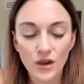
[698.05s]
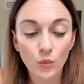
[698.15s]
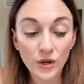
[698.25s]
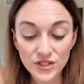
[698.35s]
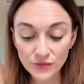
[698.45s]

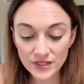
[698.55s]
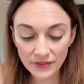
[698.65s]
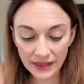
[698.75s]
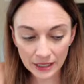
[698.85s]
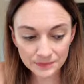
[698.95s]
Once you've
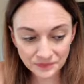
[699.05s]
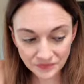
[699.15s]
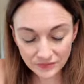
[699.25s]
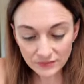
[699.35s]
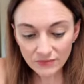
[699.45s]
done that,
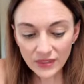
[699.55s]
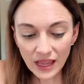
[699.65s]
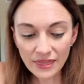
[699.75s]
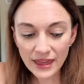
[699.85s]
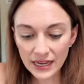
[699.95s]

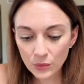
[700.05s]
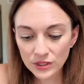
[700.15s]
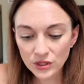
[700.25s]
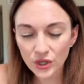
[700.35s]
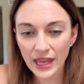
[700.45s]
then I
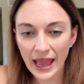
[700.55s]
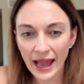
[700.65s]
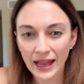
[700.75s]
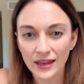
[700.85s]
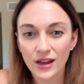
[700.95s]
would look
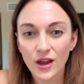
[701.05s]
at